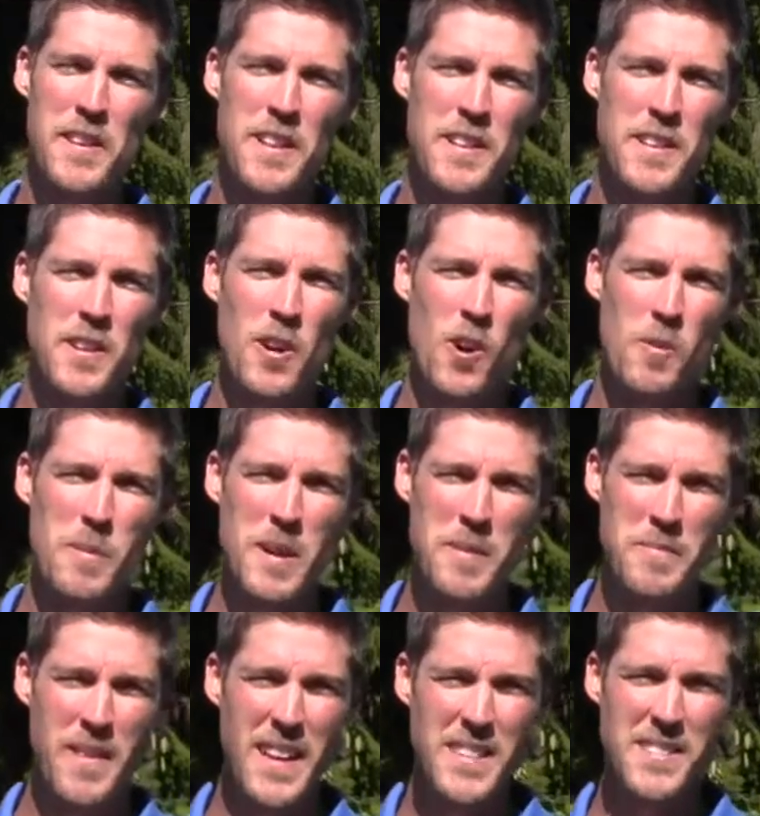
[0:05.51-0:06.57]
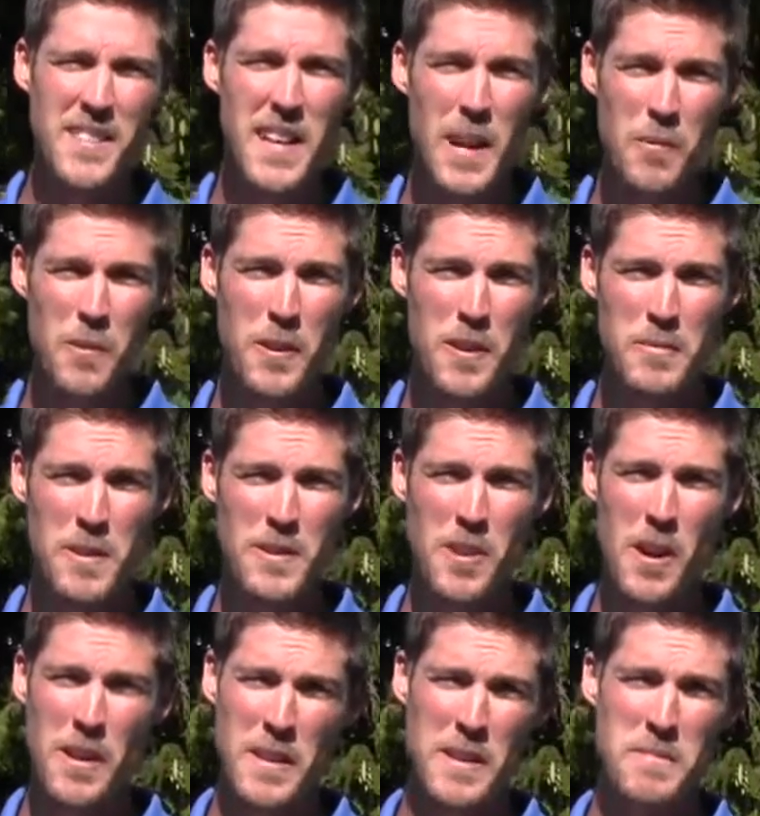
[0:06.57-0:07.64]
here at Nakoma, and today we're going to be
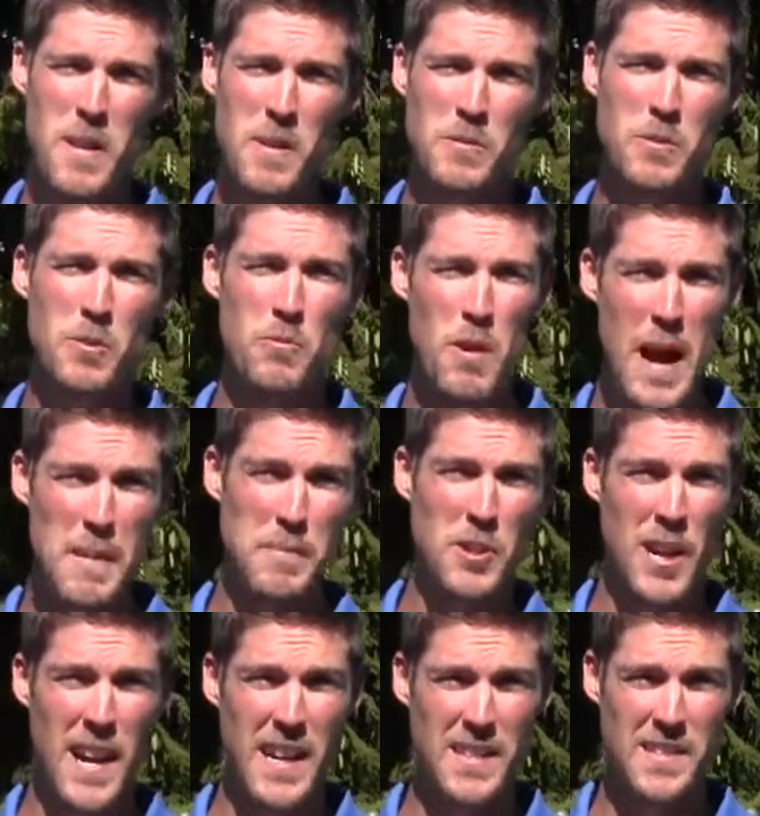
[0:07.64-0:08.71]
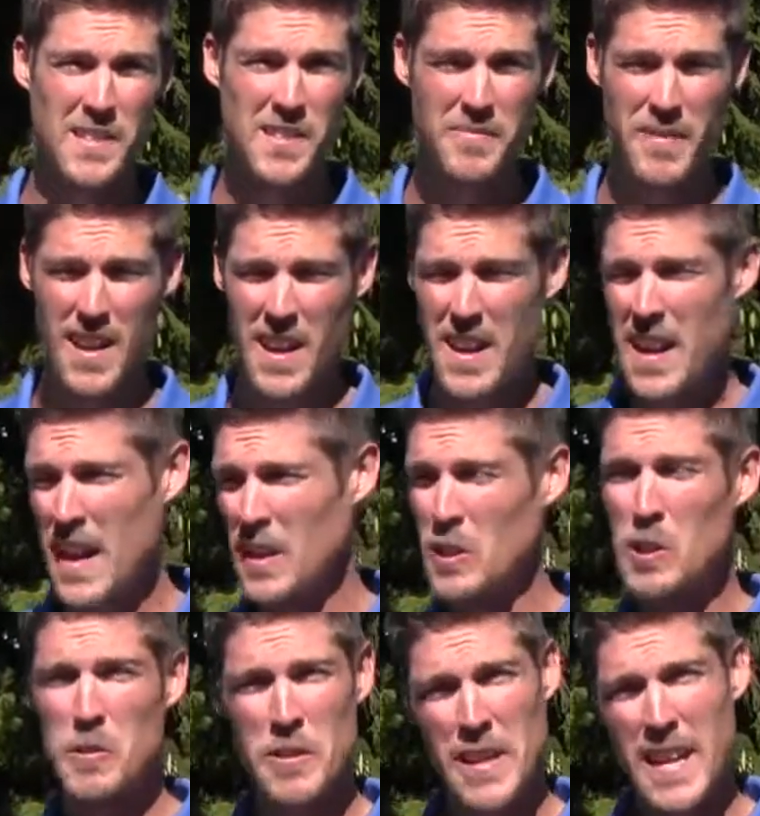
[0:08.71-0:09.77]
talking about drop shots
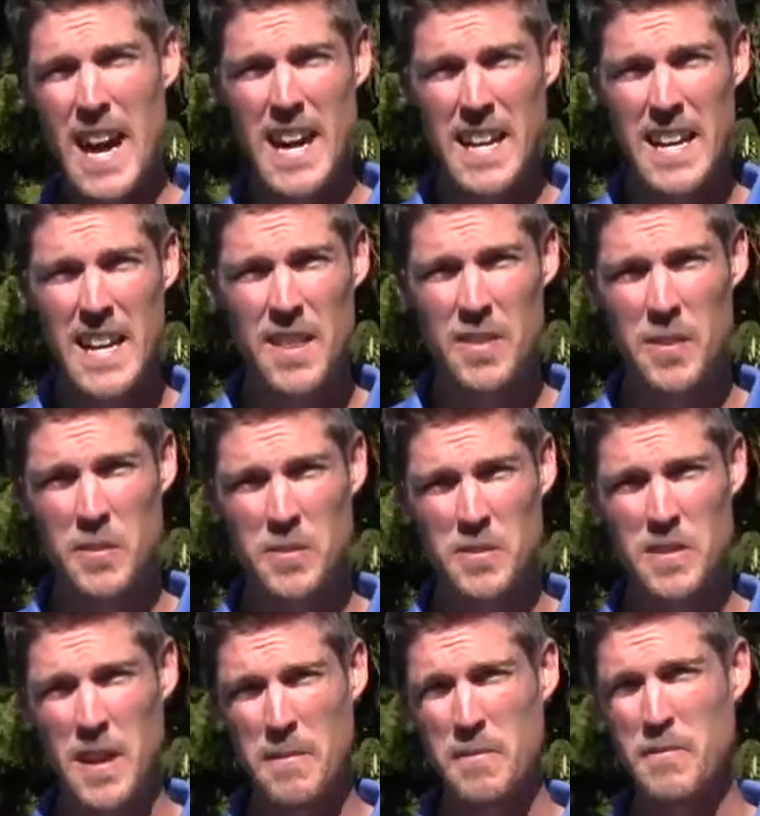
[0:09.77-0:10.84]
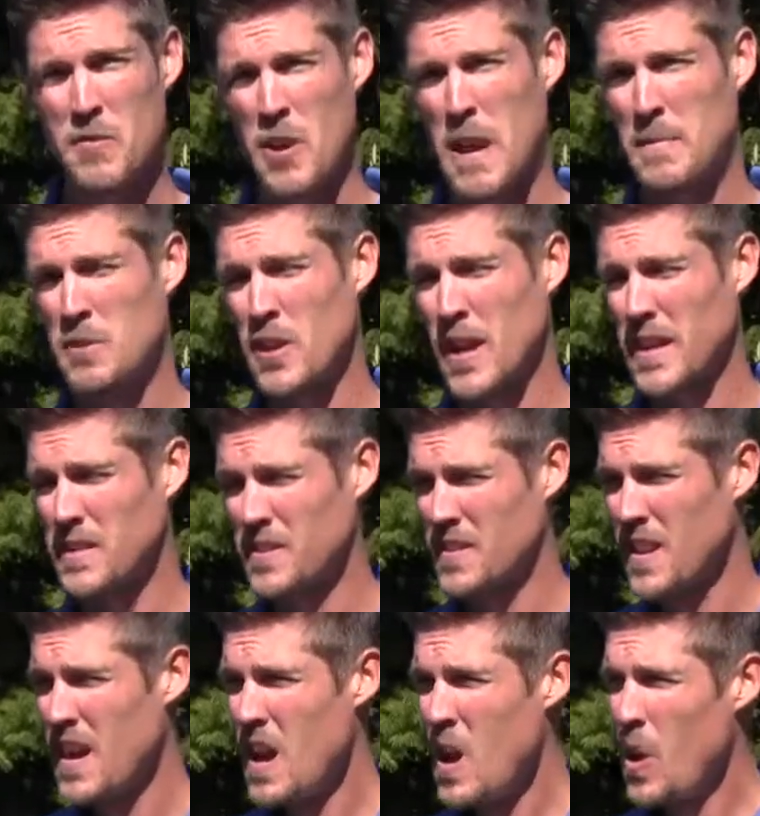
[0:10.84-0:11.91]
and learning how to hit those type of drop shots.
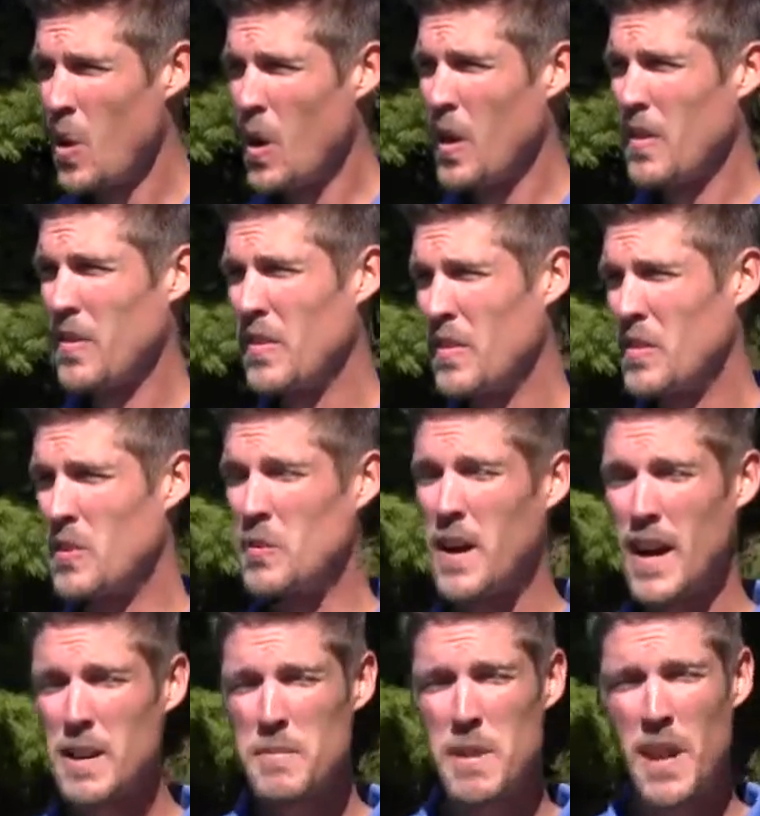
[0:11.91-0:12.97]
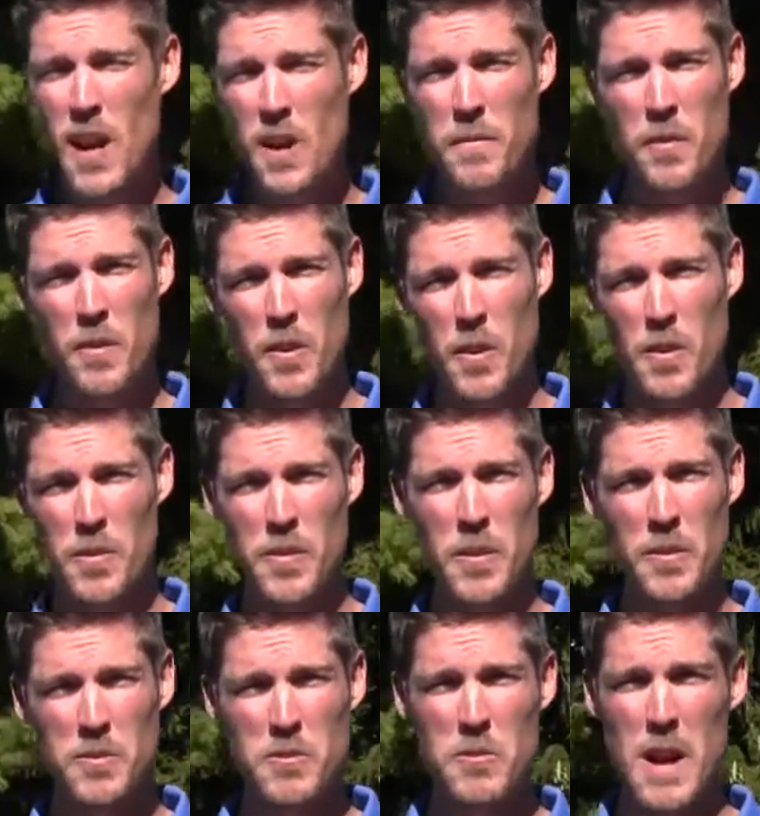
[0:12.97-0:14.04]
You got to be careful though,
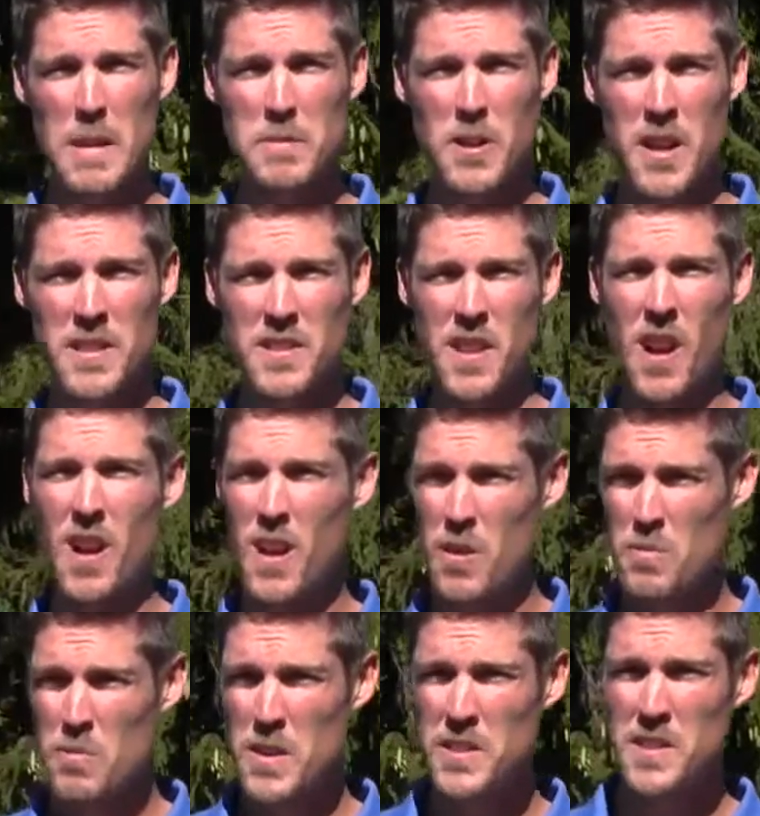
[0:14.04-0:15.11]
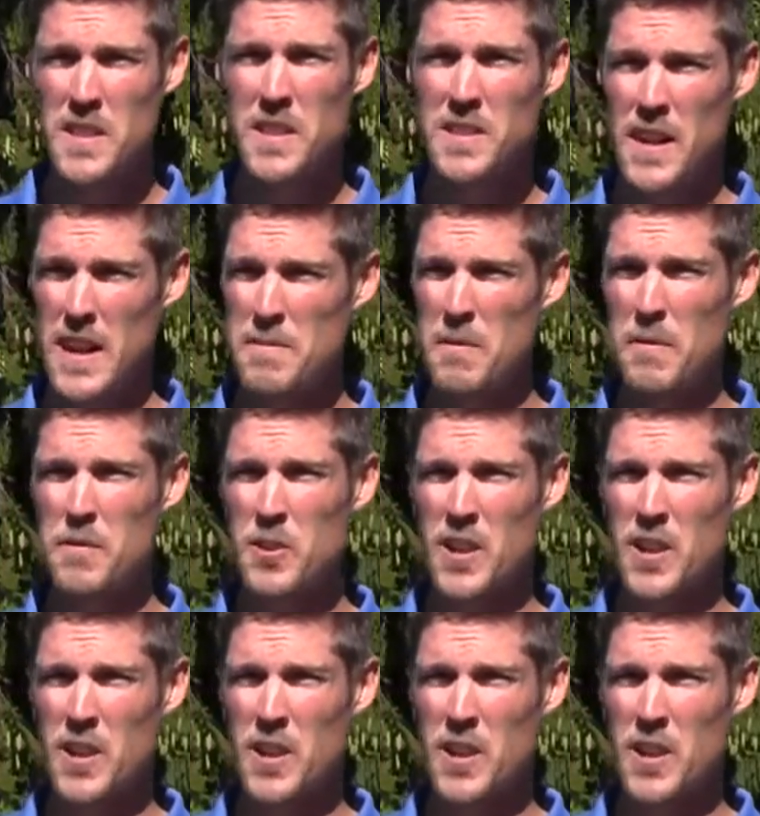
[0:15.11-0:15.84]
those drop shots are a risky type of